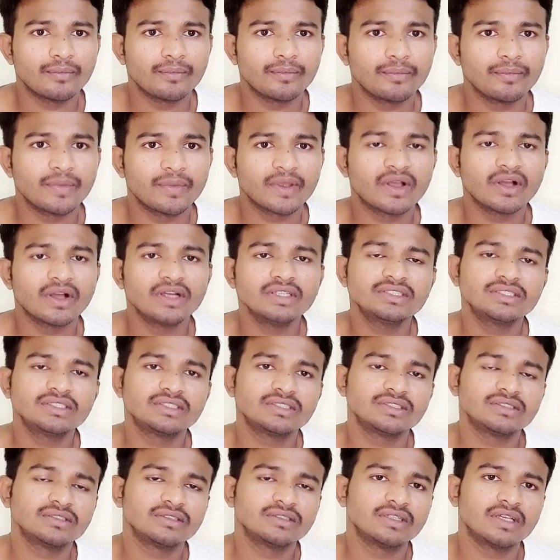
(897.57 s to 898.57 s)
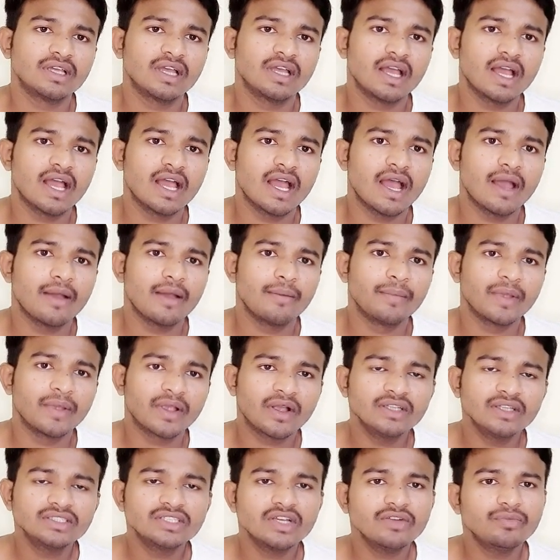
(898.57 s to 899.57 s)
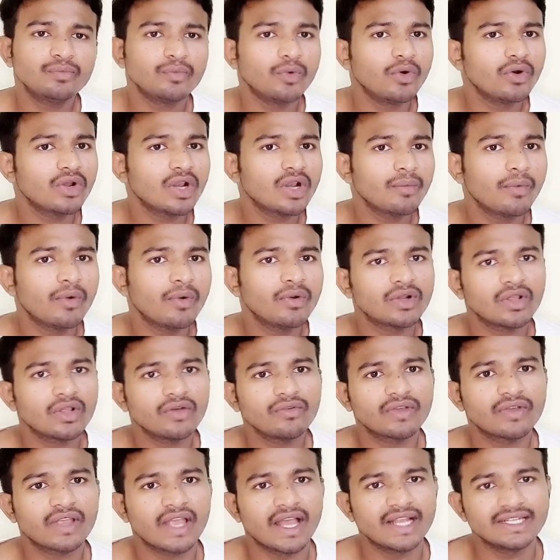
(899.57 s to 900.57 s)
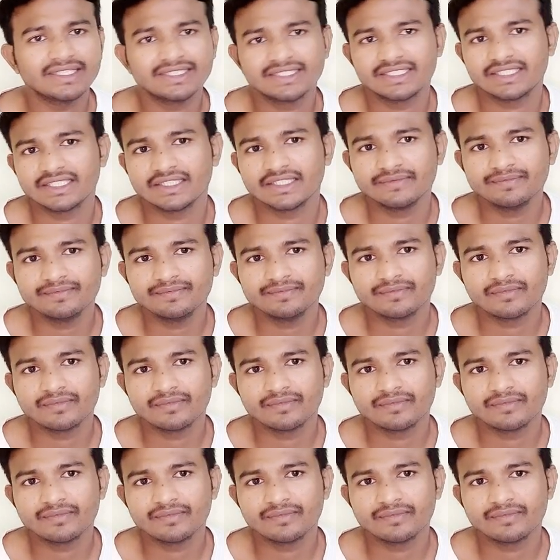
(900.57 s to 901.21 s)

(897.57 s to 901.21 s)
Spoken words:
Because because of more amount of calcium,